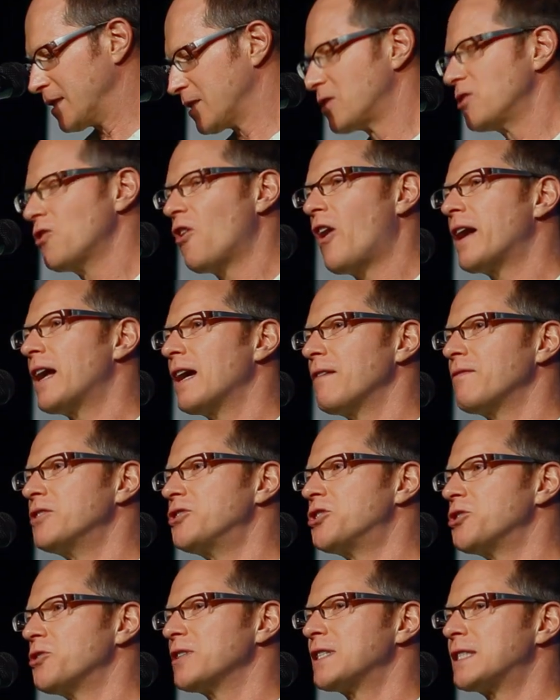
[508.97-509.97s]
does not have the
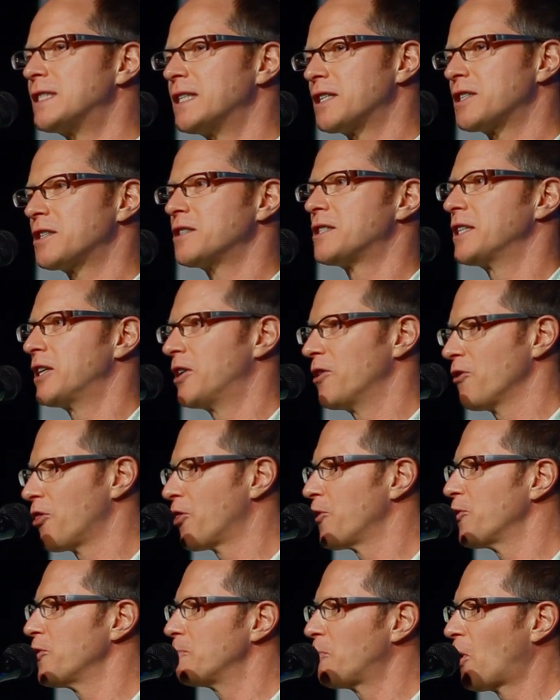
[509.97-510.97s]
jurisdiction to hear
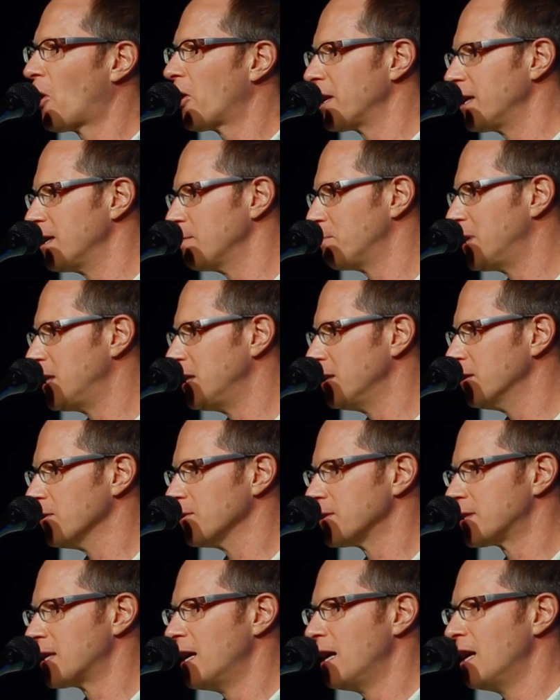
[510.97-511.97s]
third-party
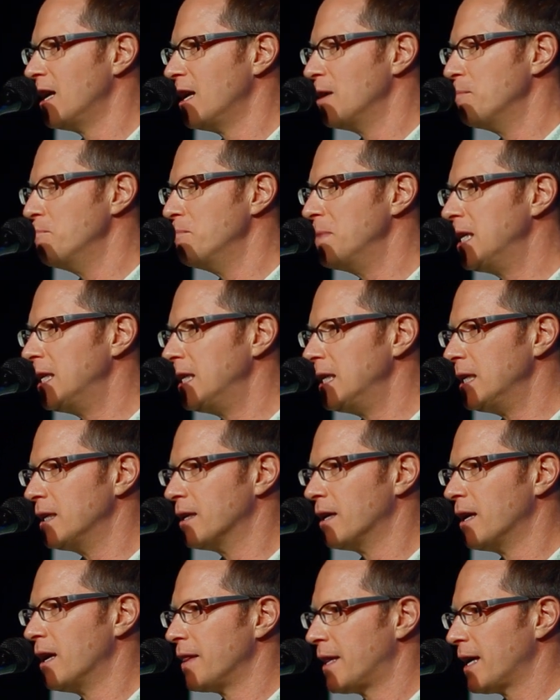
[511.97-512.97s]
appeals,
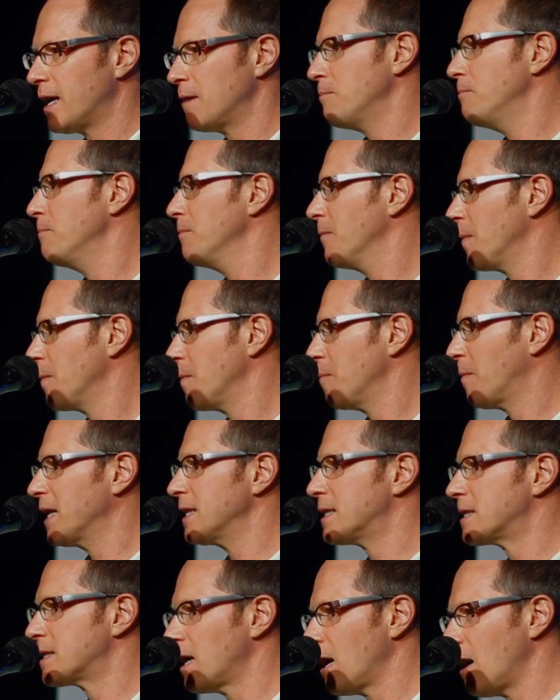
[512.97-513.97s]
meaning that
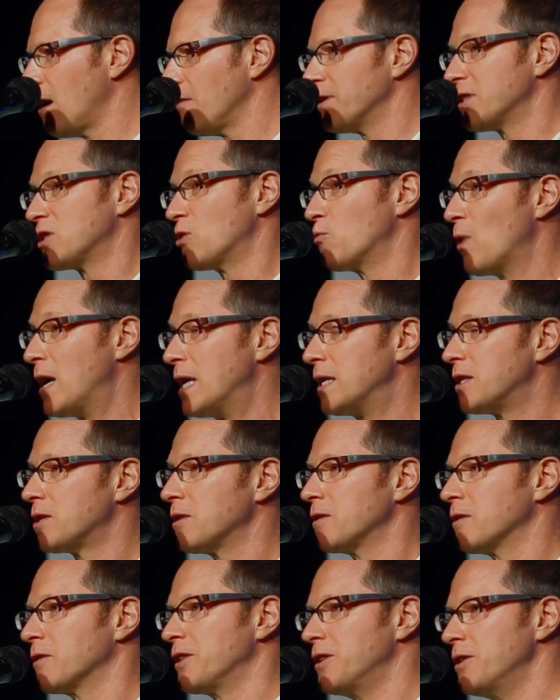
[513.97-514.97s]
myself as a
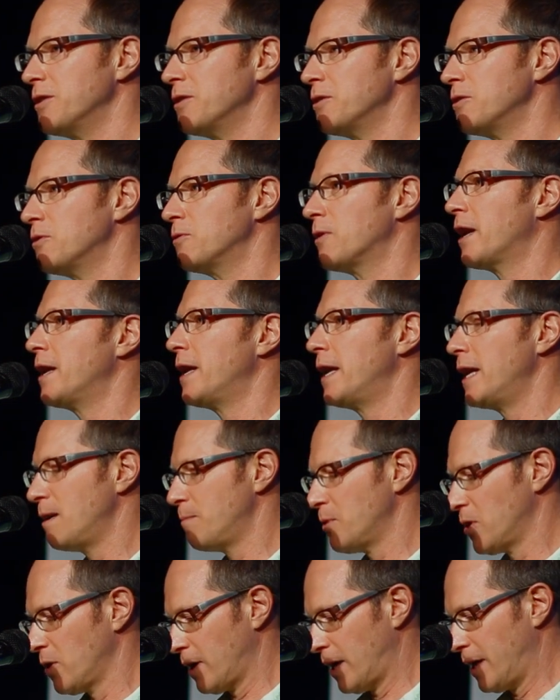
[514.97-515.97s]
renter, you, a
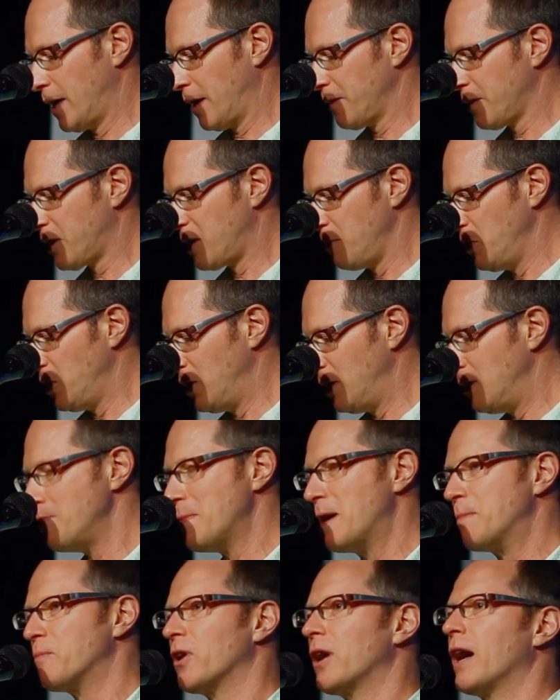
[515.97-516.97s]
neighbor, another community
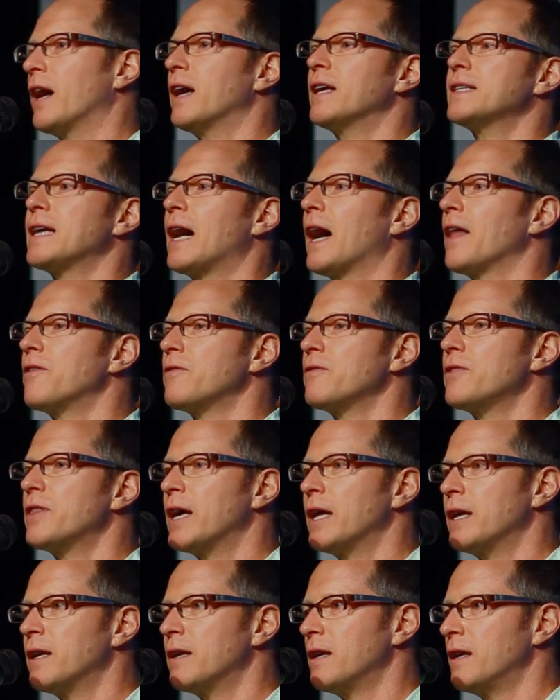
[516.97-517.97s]
member, other
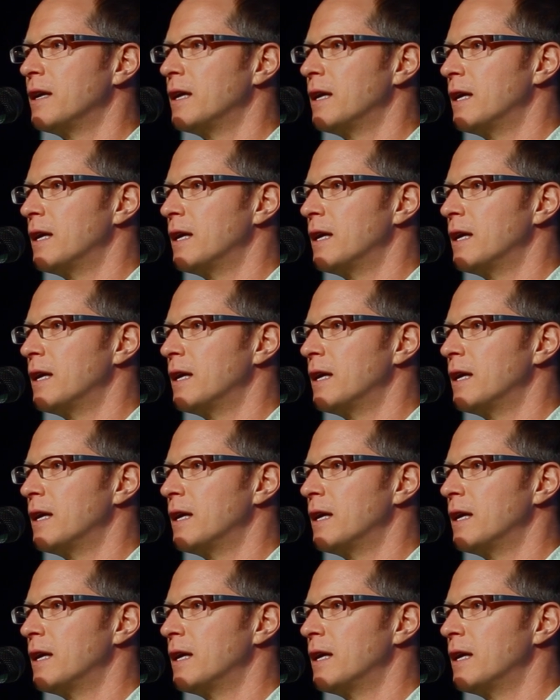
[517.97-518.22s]
than